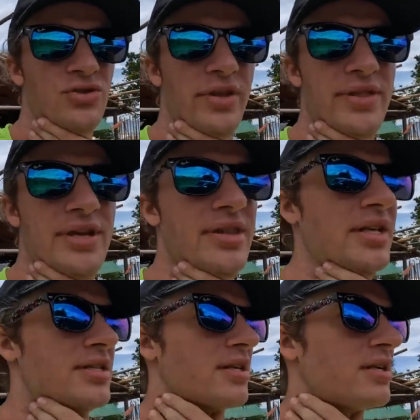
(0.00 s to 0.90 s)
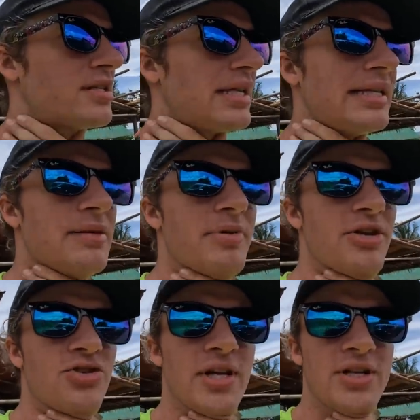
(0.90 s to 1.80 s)
So I think that's a slightly
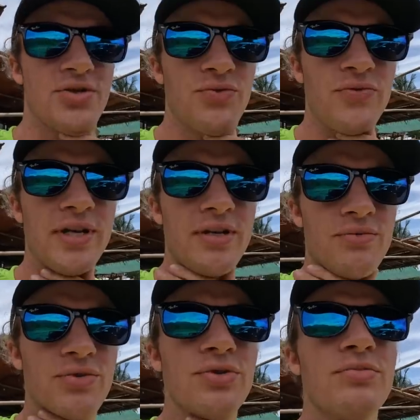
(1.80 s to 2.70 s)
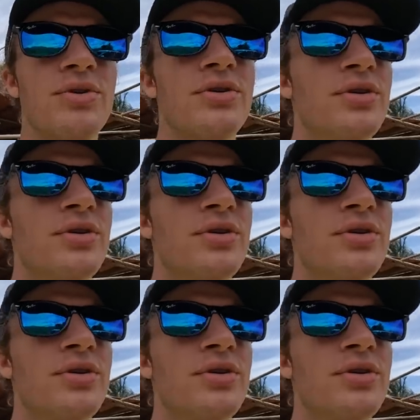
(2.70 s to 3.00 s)
better chance to find a room.